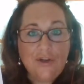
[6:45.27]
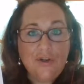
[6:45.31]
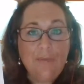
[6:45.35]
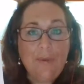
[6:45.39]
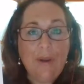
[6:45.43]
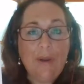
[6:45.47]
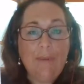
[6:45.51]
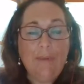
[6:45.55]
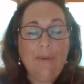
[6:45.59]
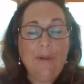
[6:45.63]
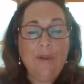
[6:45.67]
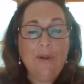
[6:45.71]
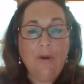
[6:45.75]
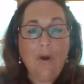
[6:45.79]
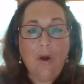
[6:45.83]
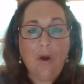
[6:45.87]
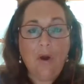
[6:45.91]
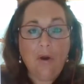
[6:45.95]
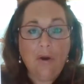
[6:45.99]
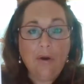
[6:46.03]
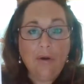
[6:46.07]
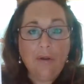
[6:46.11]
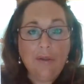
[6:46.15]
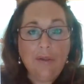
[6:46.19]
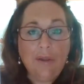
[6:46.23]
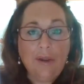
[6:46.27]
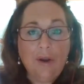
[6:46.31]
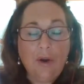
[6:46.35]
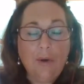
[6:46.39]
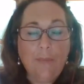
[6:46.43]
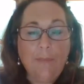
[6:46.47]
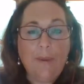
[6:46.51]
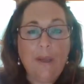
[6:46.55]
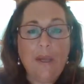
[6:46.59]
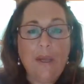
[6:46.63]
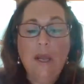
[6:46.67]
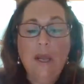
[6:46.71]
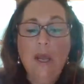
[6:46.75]
do, maybe their art
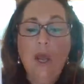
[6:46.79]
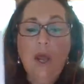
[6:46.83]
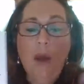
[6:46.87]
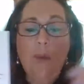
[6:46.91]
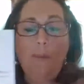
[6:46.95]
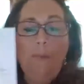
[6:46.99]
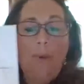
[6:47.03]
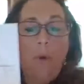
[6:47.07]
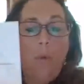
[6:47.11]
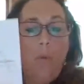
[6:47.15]
therapy.